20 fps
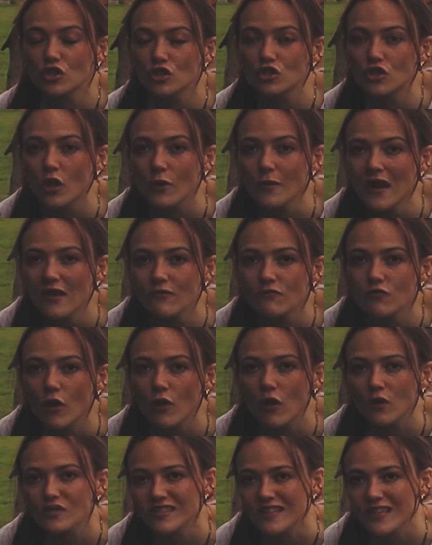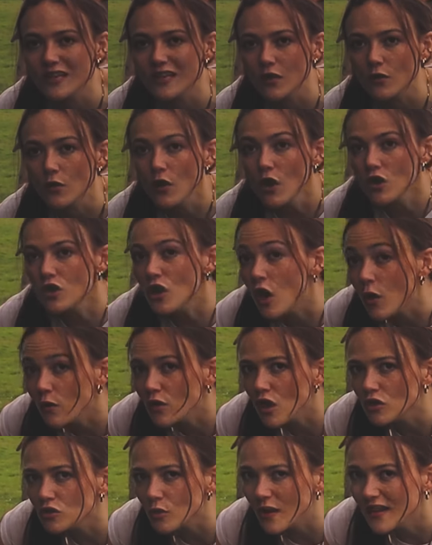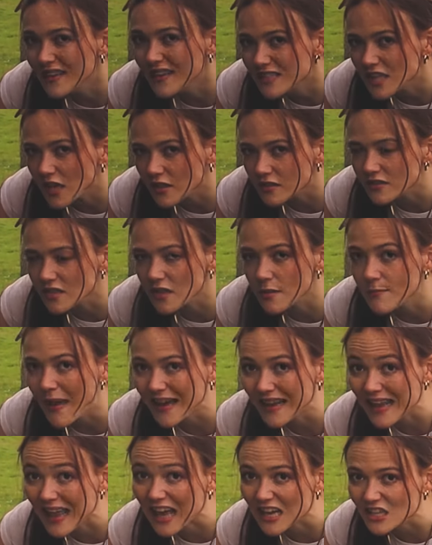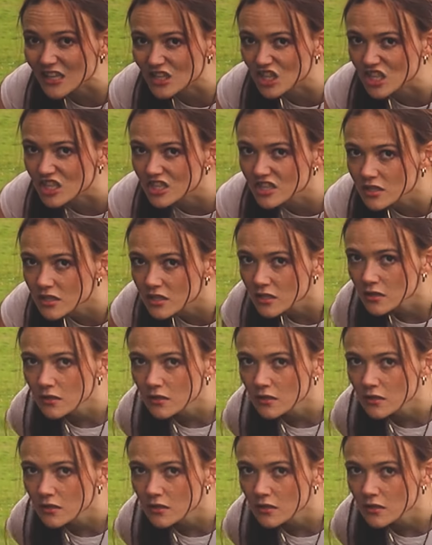Just don't let Rolo see you. No one knows what he does to the men he catches.